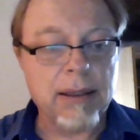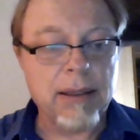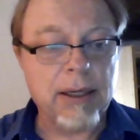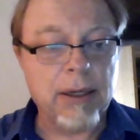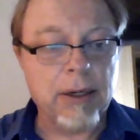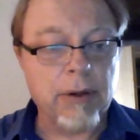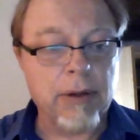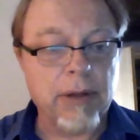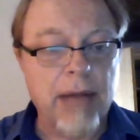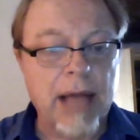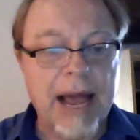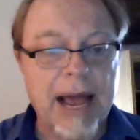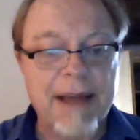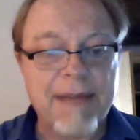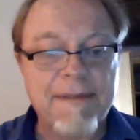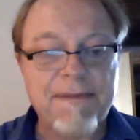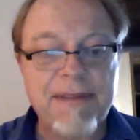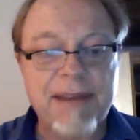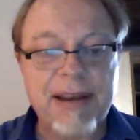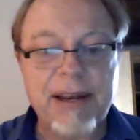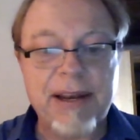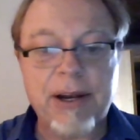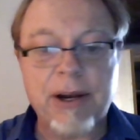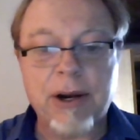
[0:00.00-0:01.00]
a live
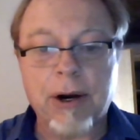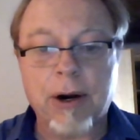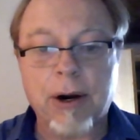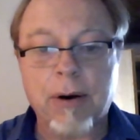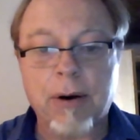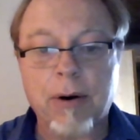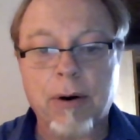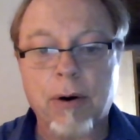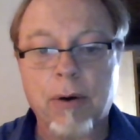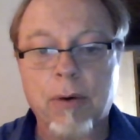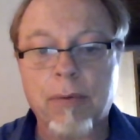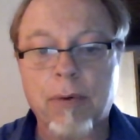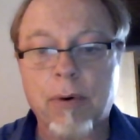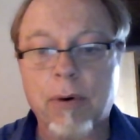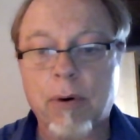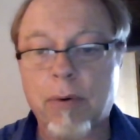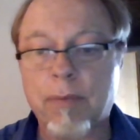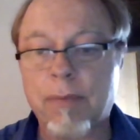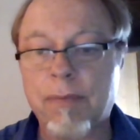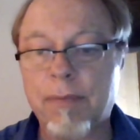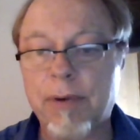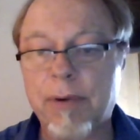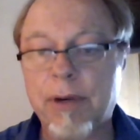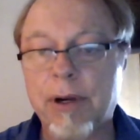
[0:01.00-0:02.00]
feed here, or
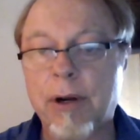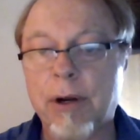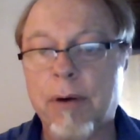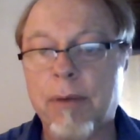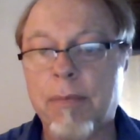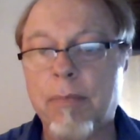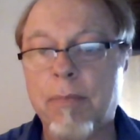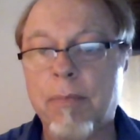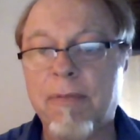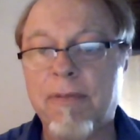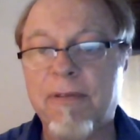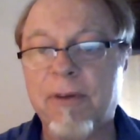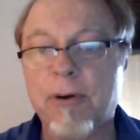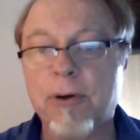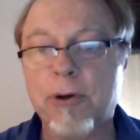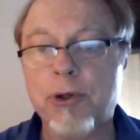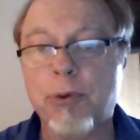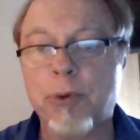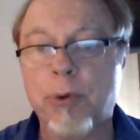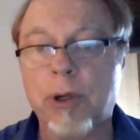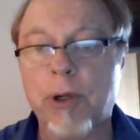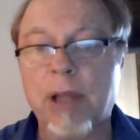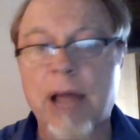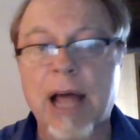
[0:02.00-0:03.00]

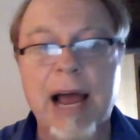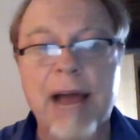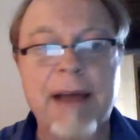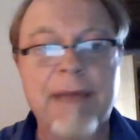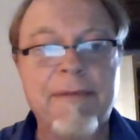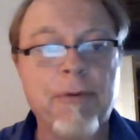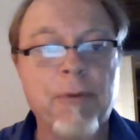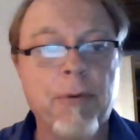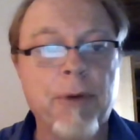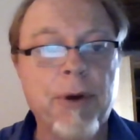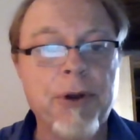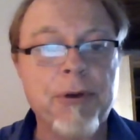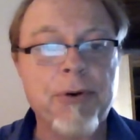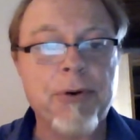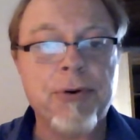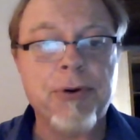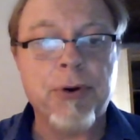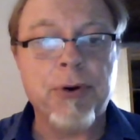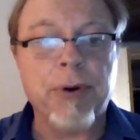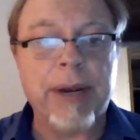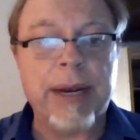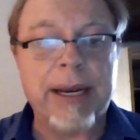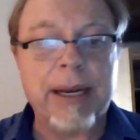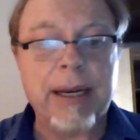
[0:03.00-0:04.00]
virtual live for what you're
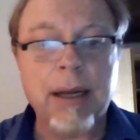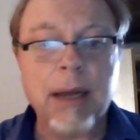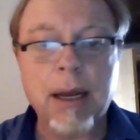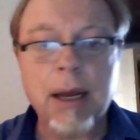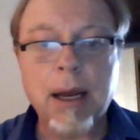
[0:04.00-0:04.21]
doing.